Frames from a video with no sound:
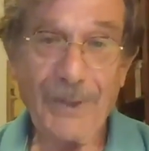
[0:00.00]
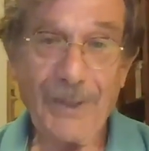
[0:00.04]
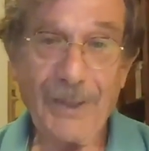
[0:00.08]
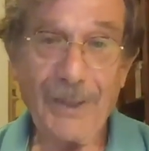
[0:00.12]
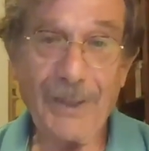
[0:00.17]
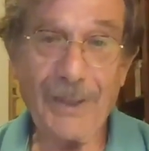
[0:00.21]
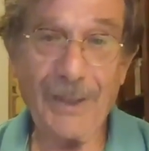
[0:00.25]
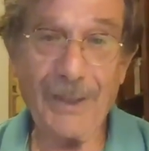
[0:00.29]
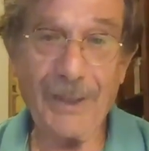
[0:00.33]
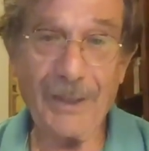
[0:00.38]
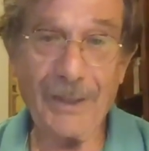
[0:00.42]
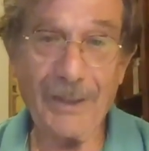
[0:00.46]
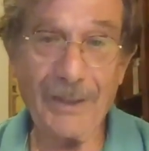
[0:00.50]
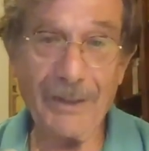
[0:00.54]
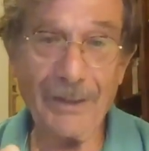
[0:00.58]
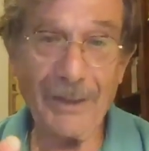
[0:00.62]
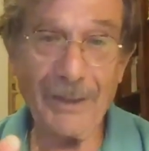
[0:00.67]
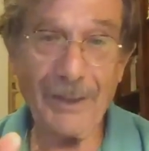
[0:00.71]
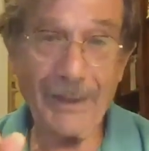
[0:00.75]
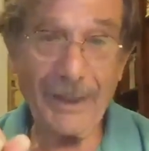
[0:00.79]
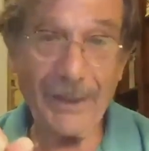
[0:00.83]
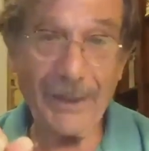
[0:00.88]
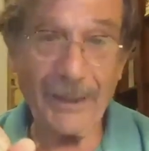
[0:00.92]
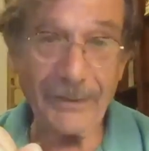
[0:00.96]

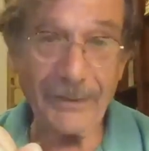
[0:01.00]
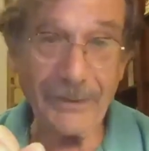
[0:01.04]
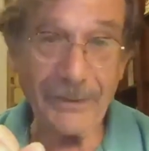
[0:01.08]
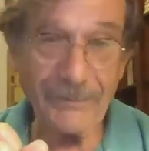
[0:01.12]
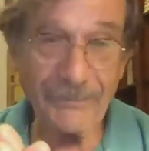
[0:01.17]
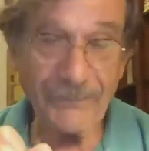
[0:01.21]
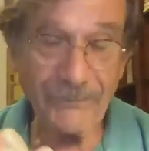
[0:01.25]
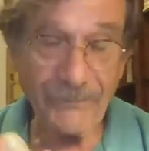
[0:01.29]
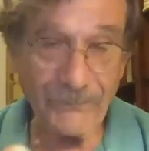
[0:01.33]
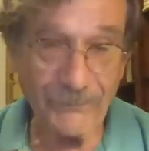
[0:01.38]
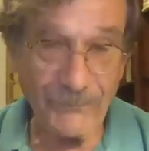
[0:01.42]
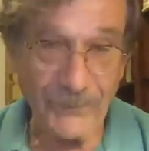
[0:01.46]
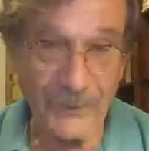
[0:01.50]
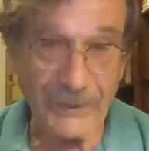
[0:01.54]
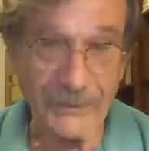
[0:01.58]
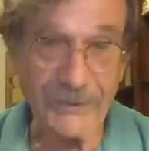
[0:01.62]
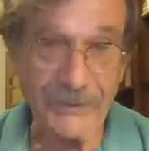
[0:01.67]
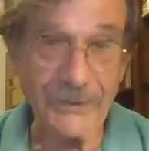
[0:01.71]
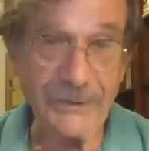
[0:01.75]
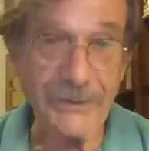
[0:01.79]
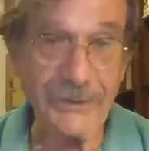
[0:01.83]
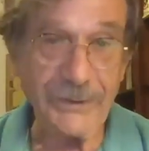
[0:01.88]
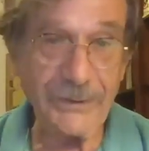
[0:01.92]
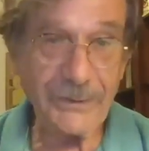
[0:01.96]
had
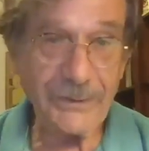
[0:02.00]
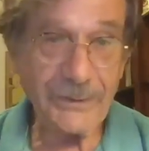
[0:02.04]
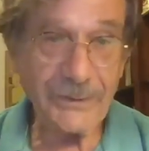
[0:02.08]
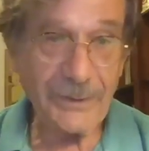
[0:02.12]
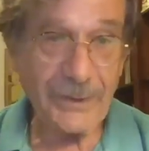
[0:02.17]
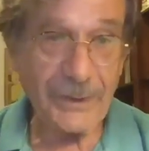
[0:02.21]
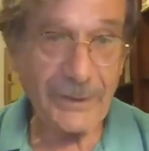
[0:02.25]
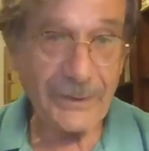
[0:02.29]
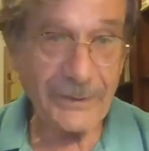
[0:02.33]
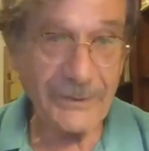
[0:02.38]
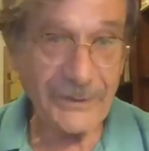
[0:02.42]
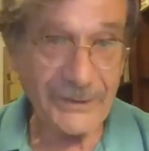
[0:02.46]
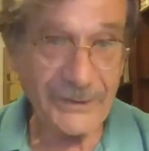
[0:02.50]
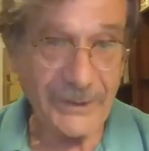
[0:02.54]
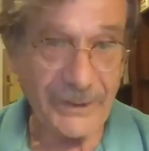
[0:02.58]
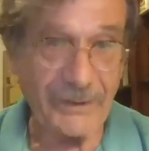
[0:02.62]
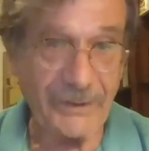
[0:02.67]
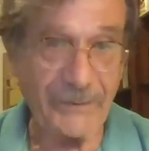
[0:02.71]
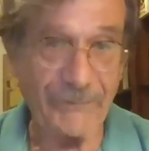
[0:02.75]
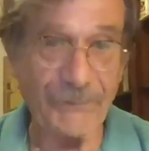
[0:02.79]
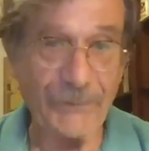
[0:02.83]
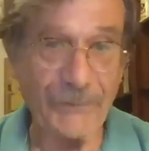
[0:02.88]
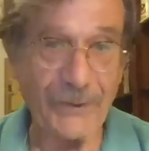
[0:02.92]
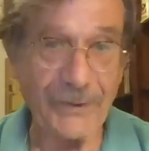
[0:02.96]
very
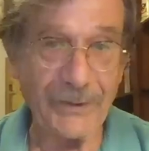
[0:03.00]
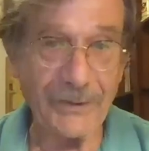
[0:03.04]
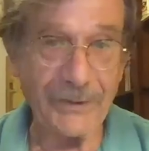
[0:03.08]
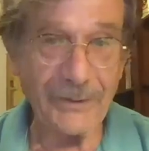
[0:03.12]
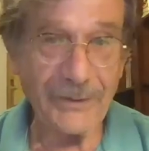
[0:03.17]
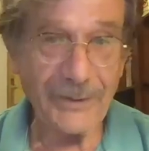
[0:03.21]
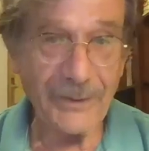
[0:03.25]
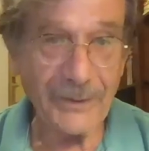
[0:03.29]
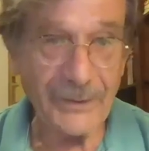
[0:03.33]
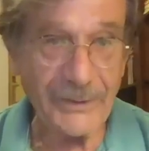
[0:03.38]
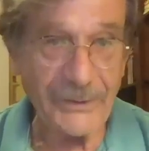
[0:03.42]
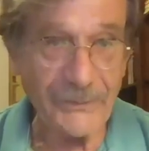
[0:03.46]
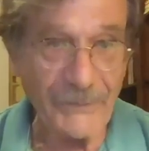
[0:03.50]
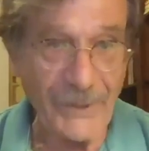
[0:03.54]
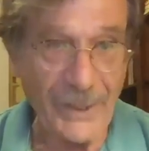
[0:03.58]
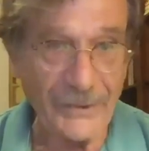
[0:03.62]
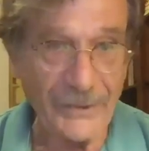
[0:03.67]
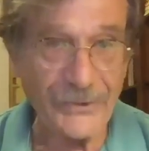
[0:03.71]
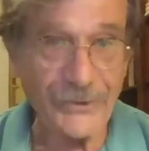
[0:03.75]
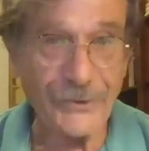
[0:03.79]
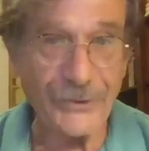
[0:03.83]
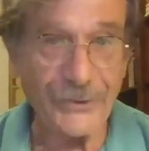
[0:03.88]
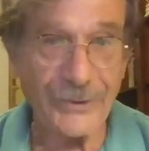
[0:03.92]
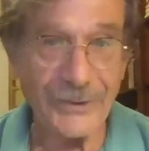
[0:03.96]
significant
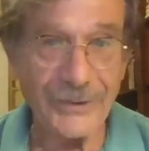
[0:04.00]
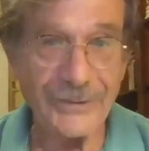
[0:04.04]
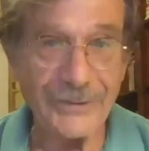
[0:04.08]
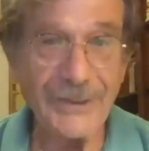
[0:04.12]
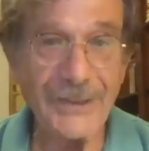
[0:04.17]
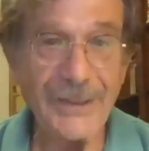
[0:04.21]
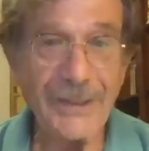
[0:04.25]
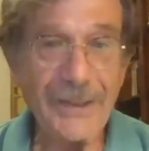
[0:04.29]
interaction.